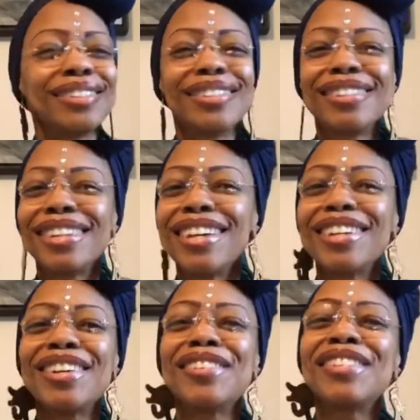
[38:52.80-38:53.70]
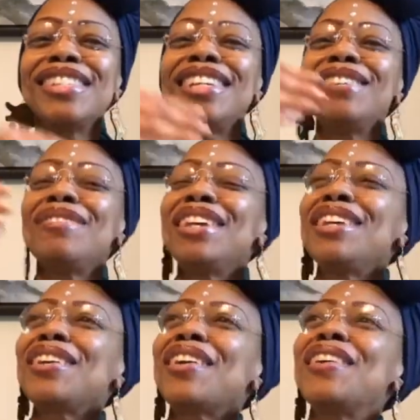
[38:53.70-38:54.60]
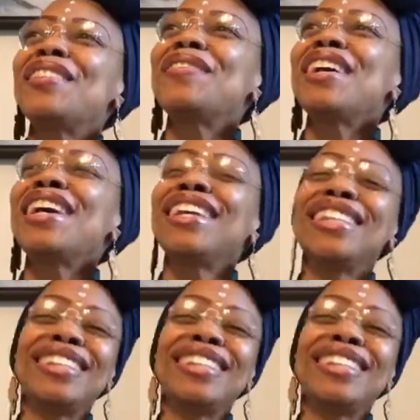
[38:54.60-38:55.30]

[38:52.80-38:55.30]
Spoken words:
let it go. See it being carried away.